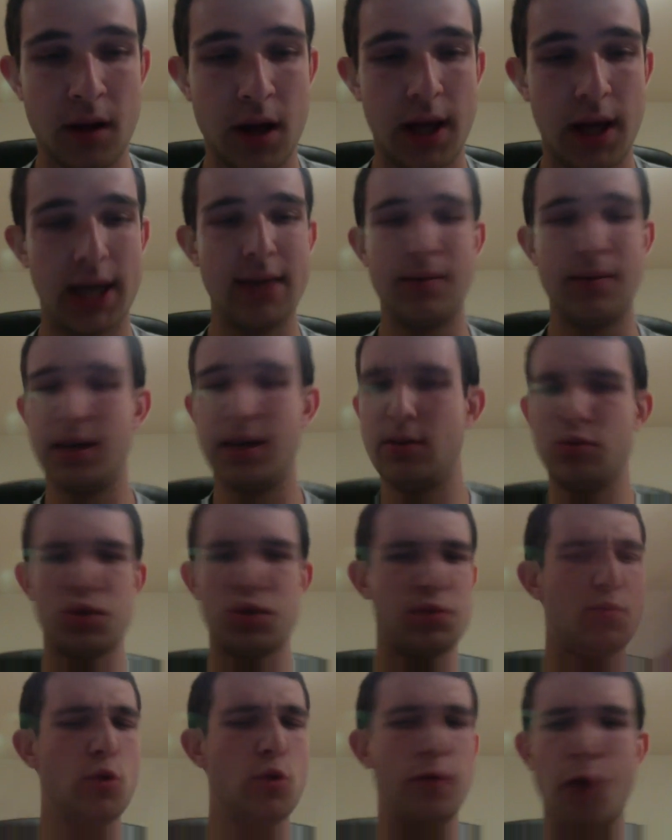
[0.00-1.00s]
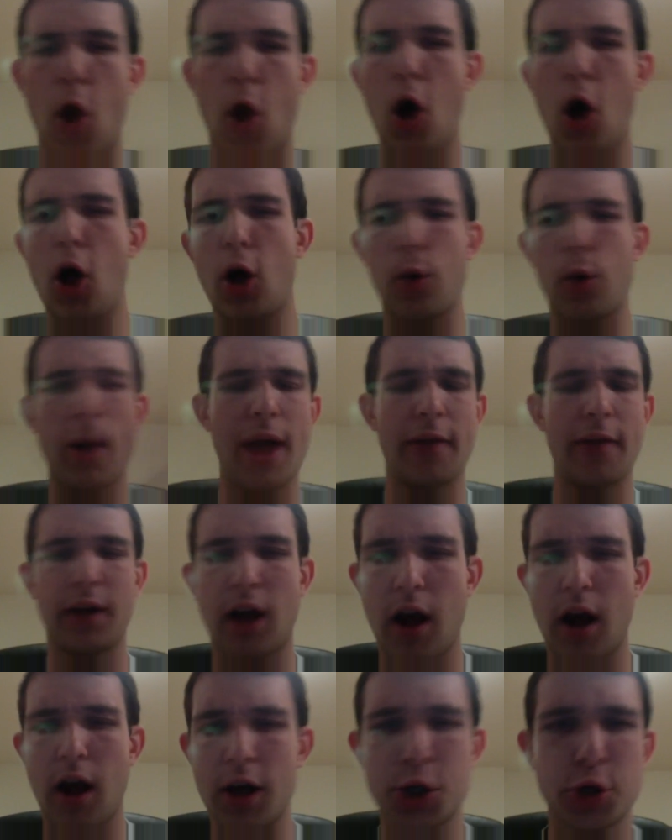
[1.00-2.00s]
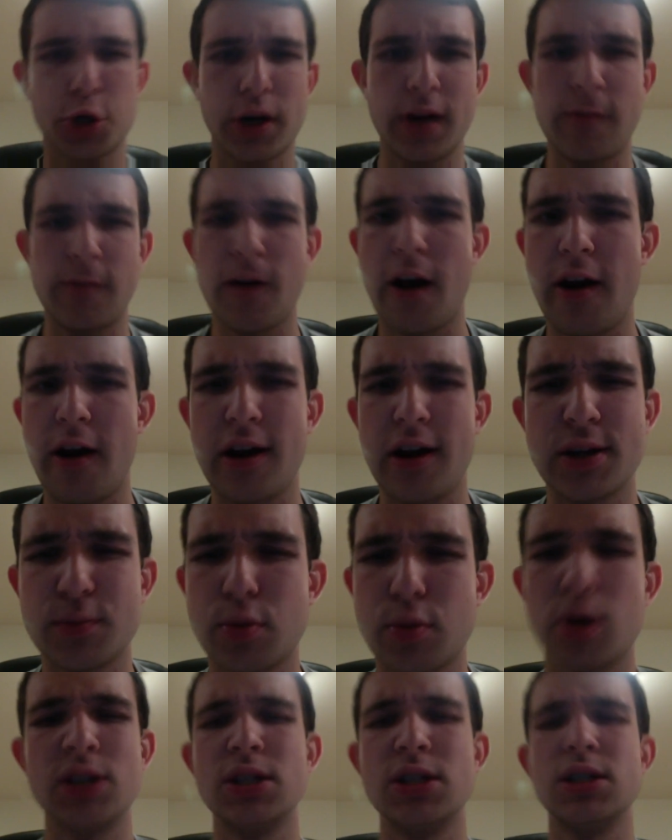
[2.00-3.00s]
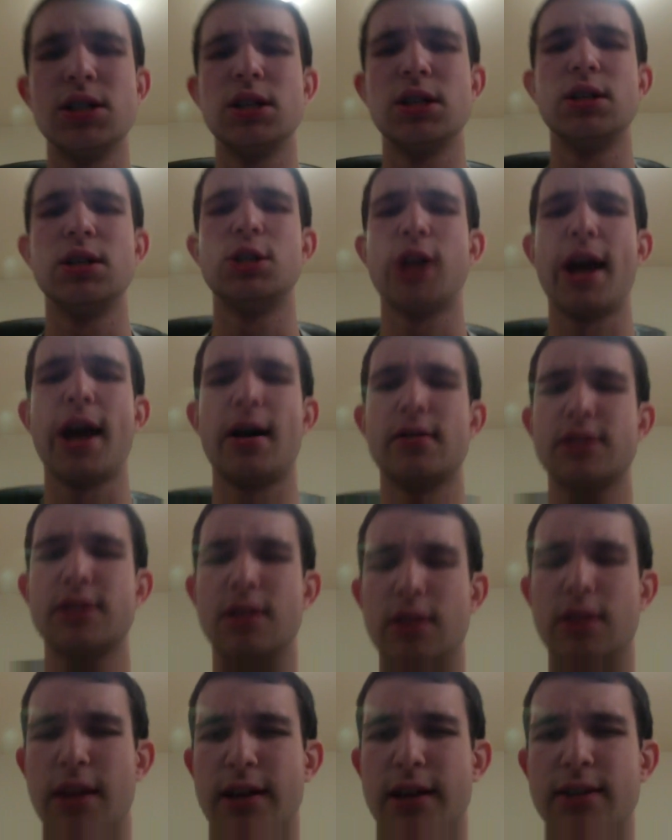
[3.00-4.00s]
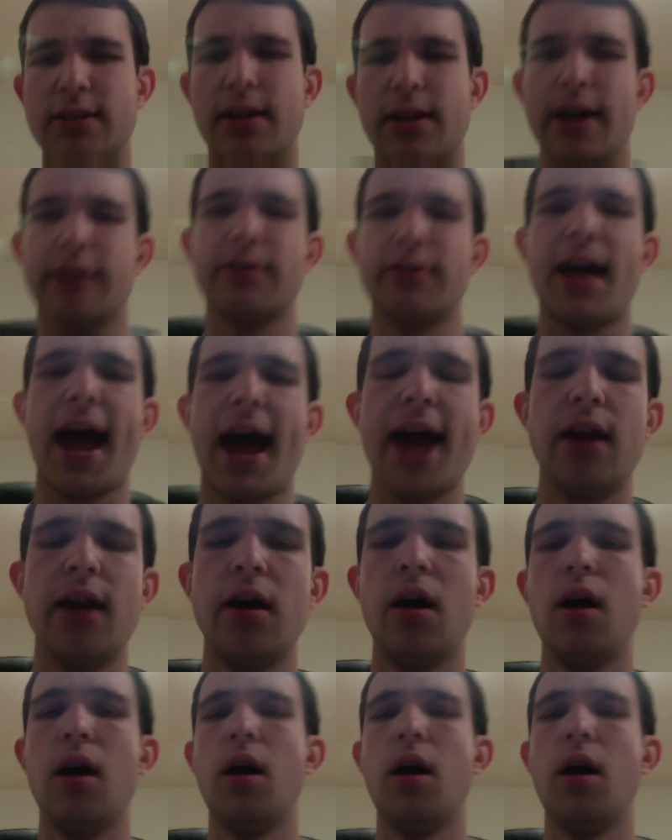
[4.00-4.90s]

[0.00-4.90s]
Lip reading: he was moved all around the country in various prisons and jails and things like that.